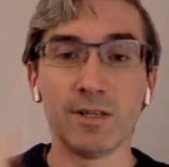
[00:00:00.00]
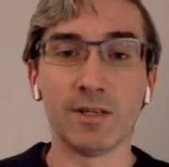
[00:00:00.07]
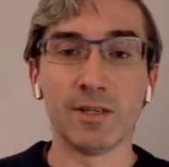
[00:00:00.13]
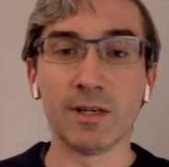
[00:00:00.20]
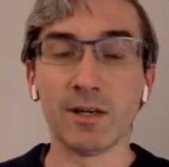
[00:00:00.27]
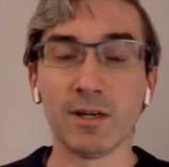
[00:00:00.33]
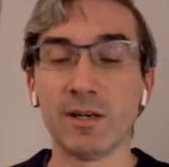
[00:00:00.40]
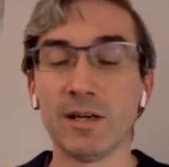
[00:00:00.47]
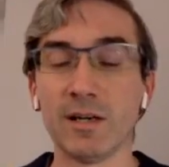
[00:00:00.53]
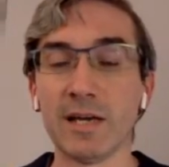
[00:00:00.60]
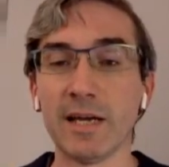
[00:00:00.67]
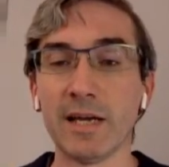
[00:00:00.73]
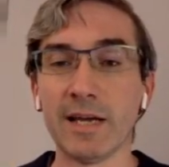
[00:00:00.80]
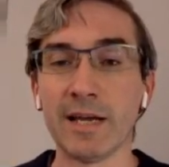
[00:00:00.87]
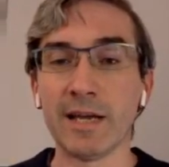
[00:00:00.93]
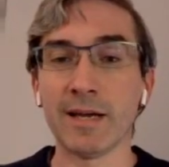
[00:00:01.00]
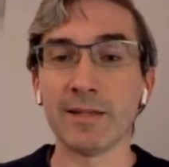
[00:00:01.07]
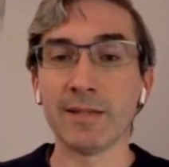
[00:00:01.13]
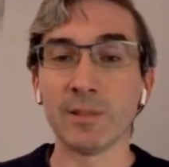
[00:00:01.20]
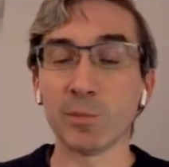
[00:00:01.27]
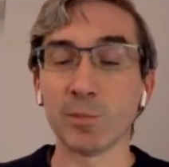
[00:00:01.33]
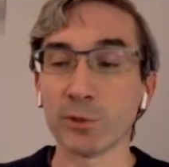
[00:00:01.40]

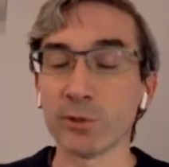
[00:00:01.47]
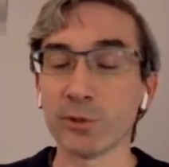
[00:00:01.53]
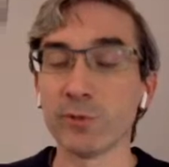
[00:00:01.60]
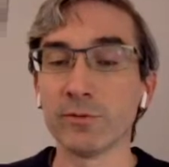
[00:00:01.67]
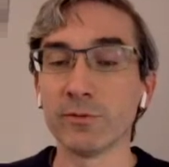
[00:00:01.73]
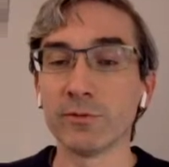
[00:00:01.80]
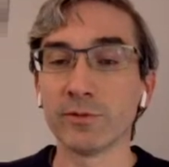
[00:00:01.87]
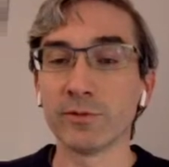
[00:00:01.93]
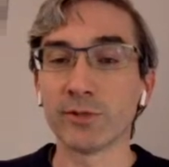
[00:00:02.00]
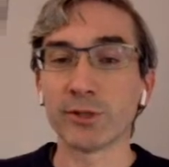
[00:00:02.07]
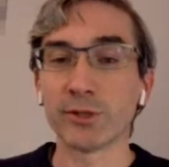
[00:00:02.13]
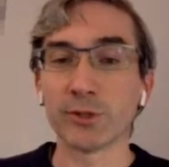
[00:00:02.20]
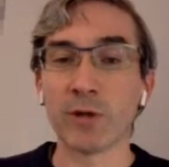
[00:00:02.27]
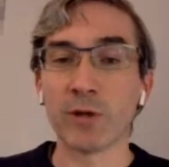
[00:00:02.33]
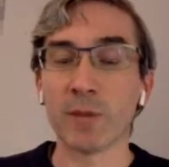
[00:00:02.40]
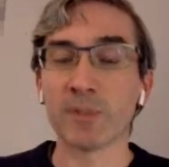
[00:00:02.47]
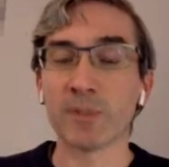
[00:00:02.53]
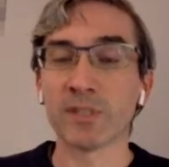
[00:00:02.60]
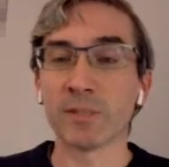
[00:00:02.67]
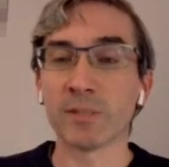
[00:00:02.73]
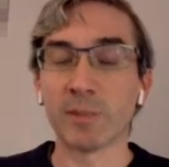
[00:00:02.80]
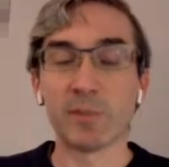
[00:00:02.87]
And the balloon just so
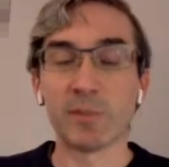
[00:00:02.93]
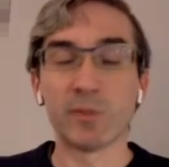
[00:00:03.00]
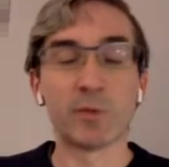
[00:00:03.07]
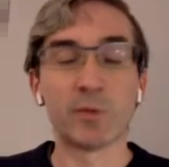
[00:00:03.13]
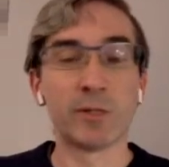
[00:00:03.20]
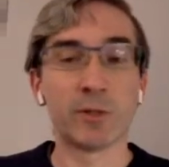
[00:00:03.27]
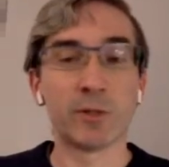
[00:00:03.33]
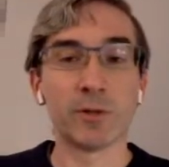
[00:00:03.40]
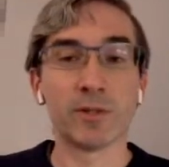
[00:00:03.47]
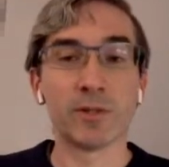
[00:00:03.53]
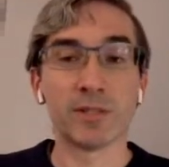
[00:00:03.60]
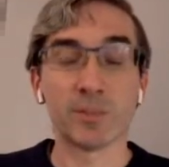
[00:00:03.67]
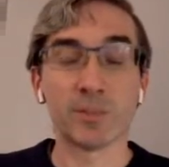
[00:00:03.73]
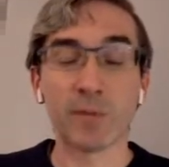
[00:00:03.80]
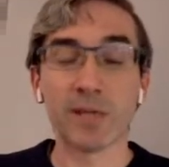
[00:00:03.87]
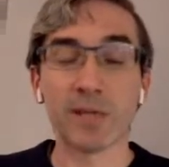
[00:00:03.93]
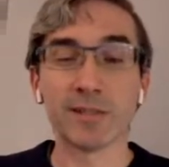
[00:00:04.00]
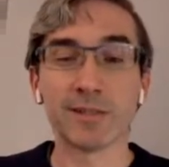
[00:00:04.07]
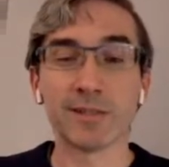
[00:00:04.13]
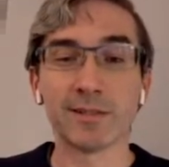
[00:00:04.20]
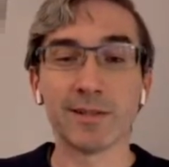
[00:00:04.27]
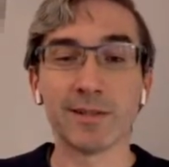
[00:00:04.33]
happens to be between Earth and space.